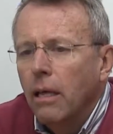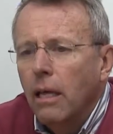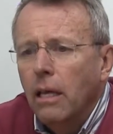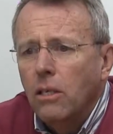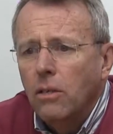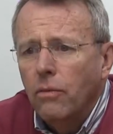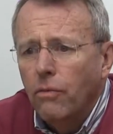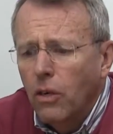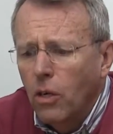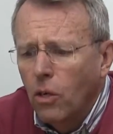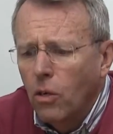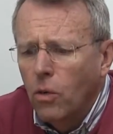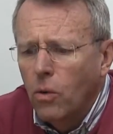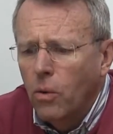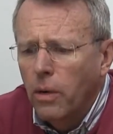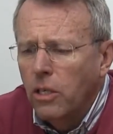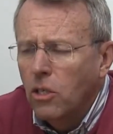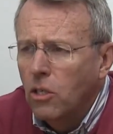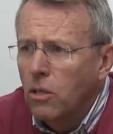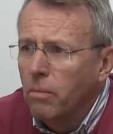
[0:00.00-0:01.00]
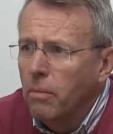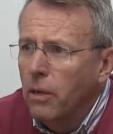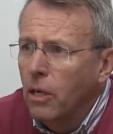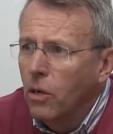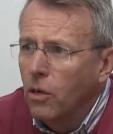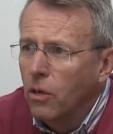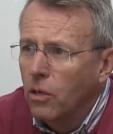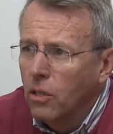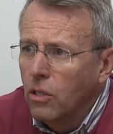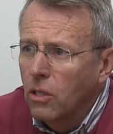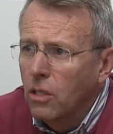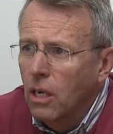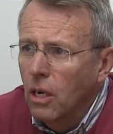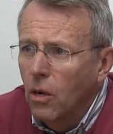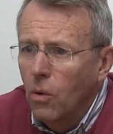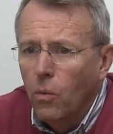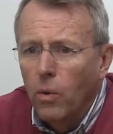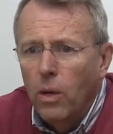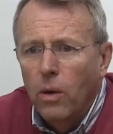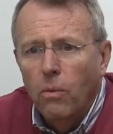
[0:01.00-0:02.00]
That's a very good question, because
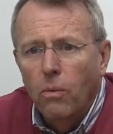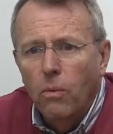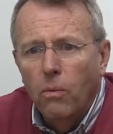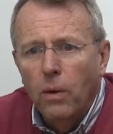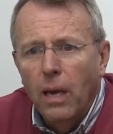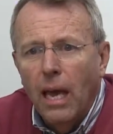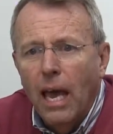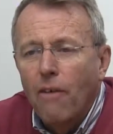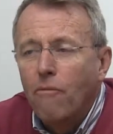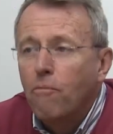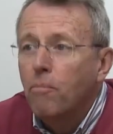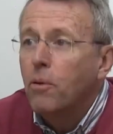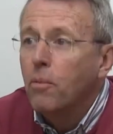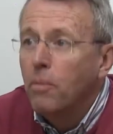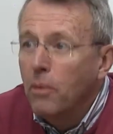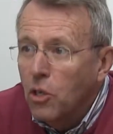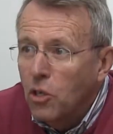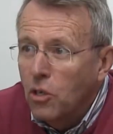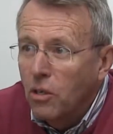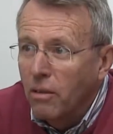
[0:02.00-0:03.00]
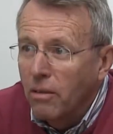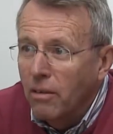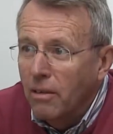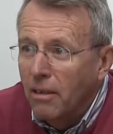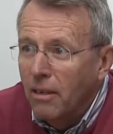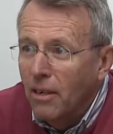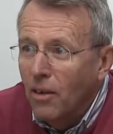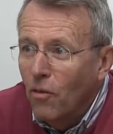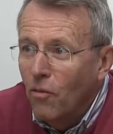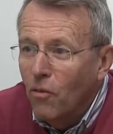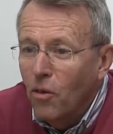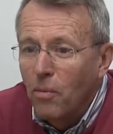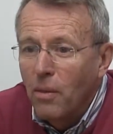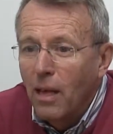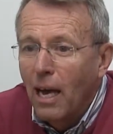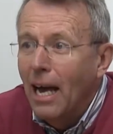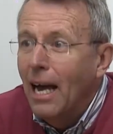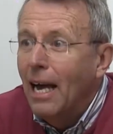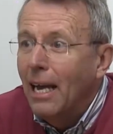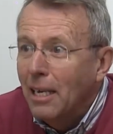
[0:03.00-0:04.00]
we have permission from
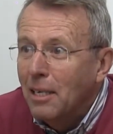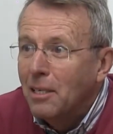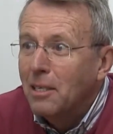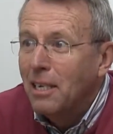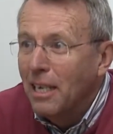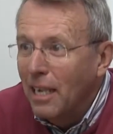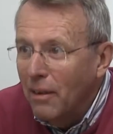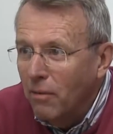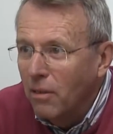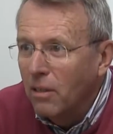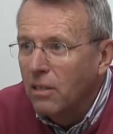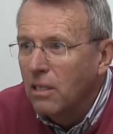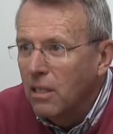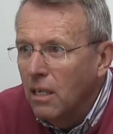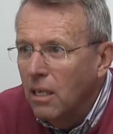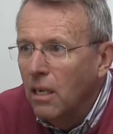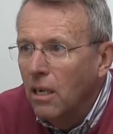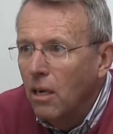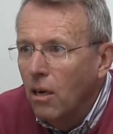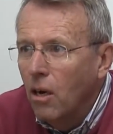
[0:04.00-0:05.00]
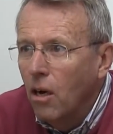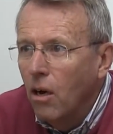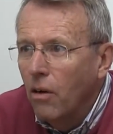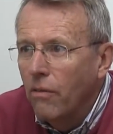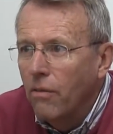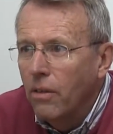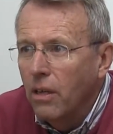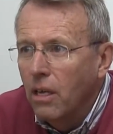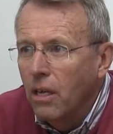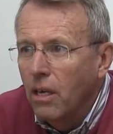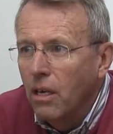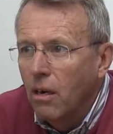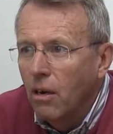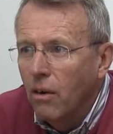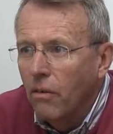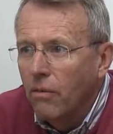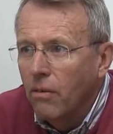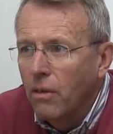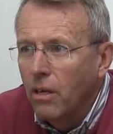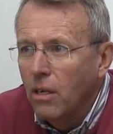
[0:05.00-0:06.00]
the highest levels of
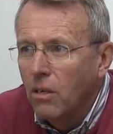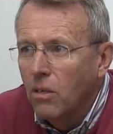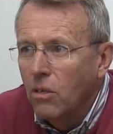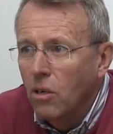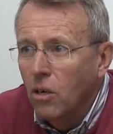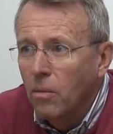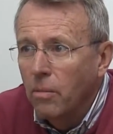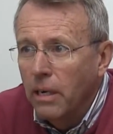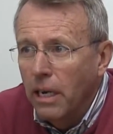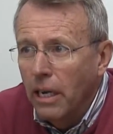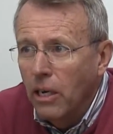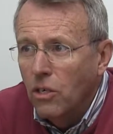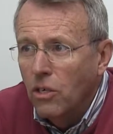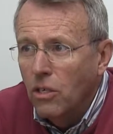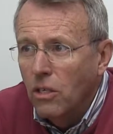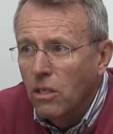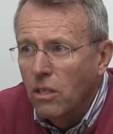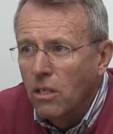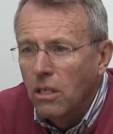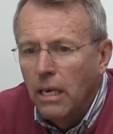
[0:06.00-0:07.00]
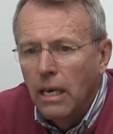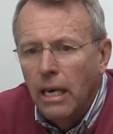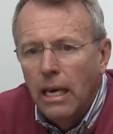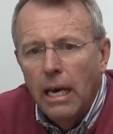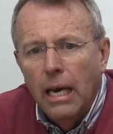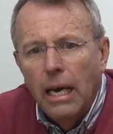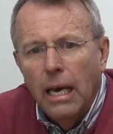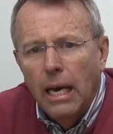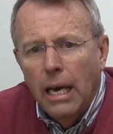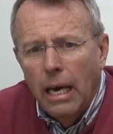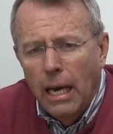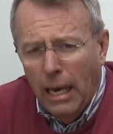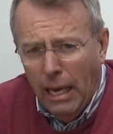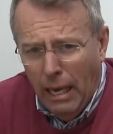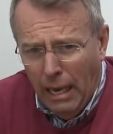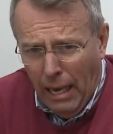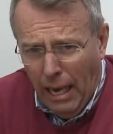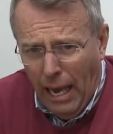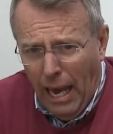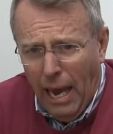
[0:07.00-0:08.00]
the denominations,
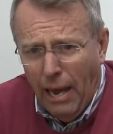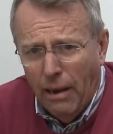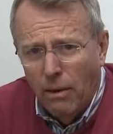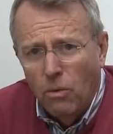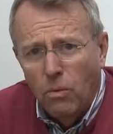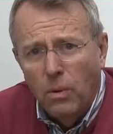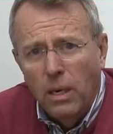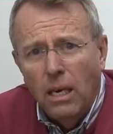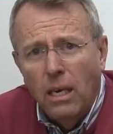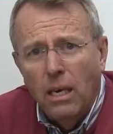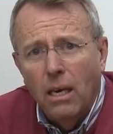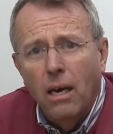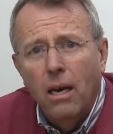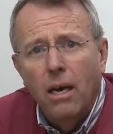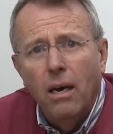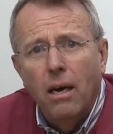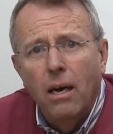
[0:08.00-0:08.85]
and the